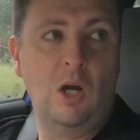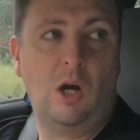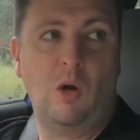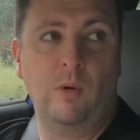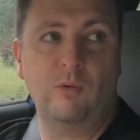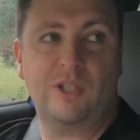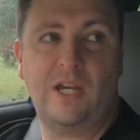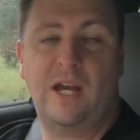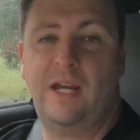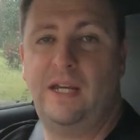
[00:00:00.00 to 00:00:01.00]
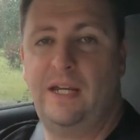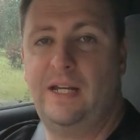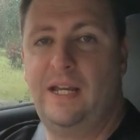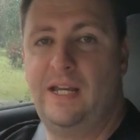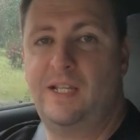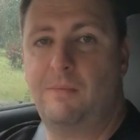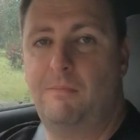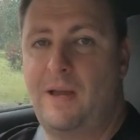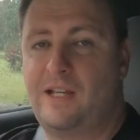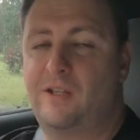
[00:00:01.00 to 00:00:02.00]
I will say it is
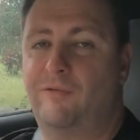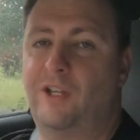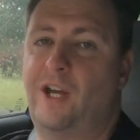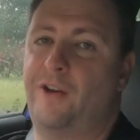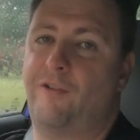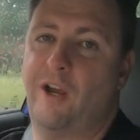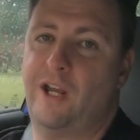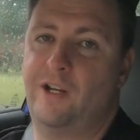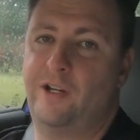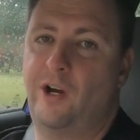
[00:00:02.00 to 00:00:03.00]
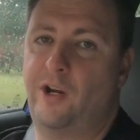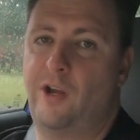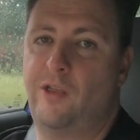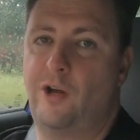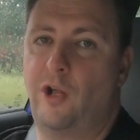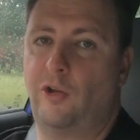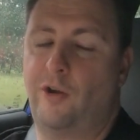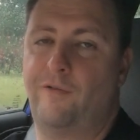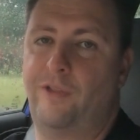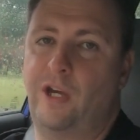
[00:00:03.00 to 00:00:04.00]
massively underrated. I know that a
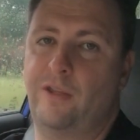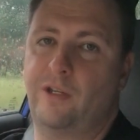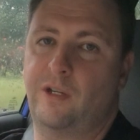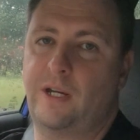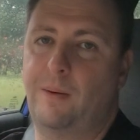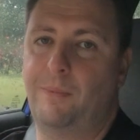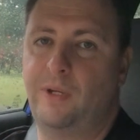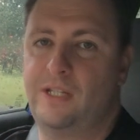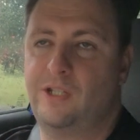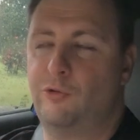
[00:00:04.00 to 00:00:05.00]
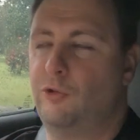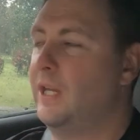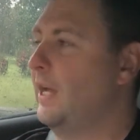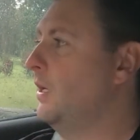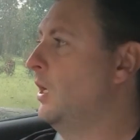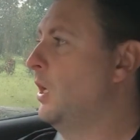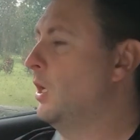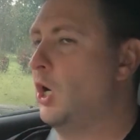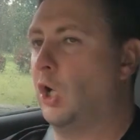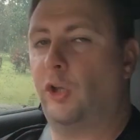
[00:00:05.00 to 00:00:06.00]
lot of the other companies do get
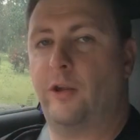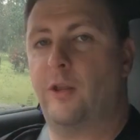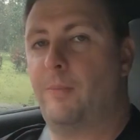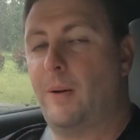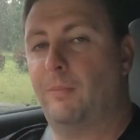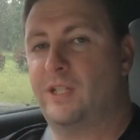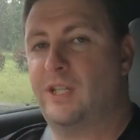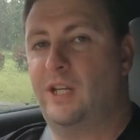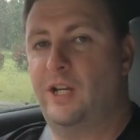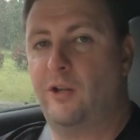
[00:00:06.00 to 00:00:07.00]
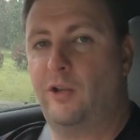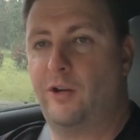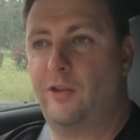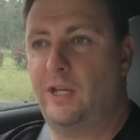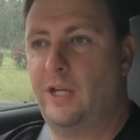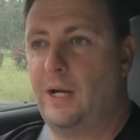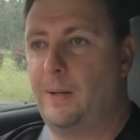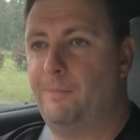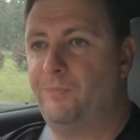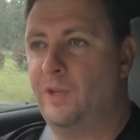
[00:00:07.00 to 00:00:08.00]
a lot of the publicity and a lot of
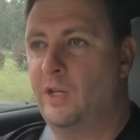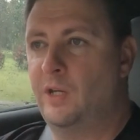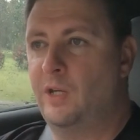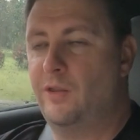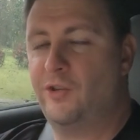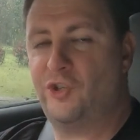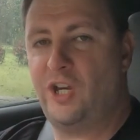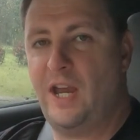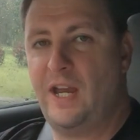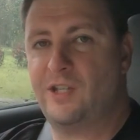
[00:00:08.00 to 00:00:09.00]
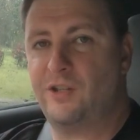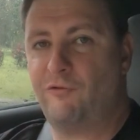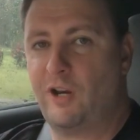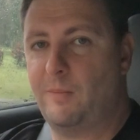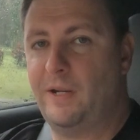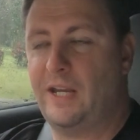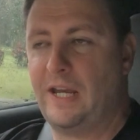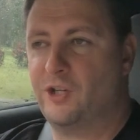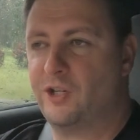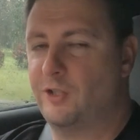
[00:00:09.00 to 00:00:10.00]
the shares and
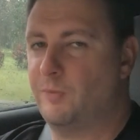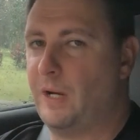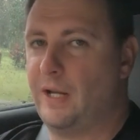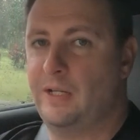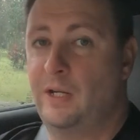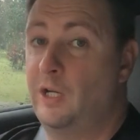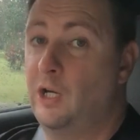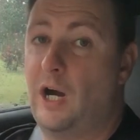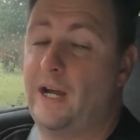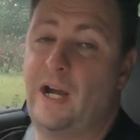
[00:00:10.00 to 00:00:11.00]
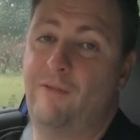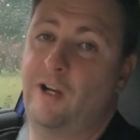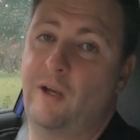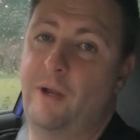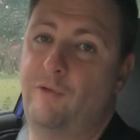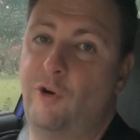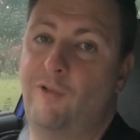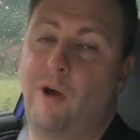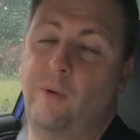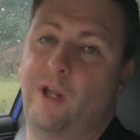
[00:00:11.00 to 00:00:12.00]
recommendations, but I can't recommend
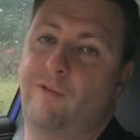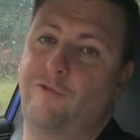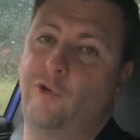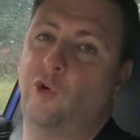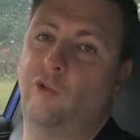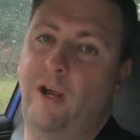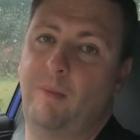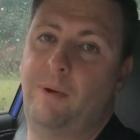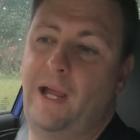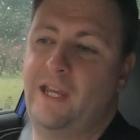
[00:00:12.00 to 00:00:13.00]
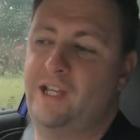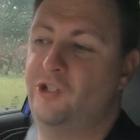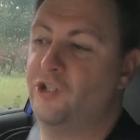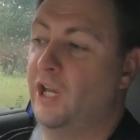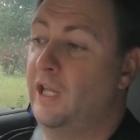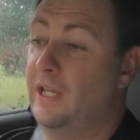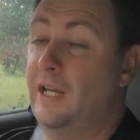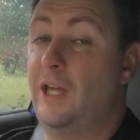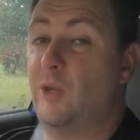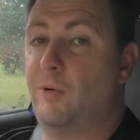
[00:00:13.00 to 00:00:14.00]
Revo enough for an all-round package,
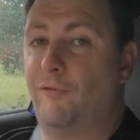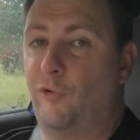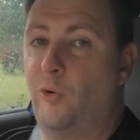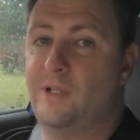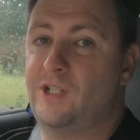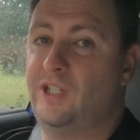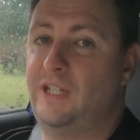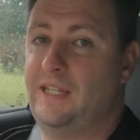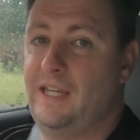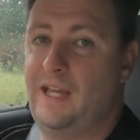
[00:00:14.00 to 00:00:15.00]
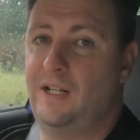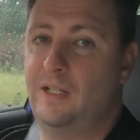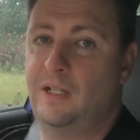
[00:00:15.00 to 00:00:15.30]
and the performance that you get,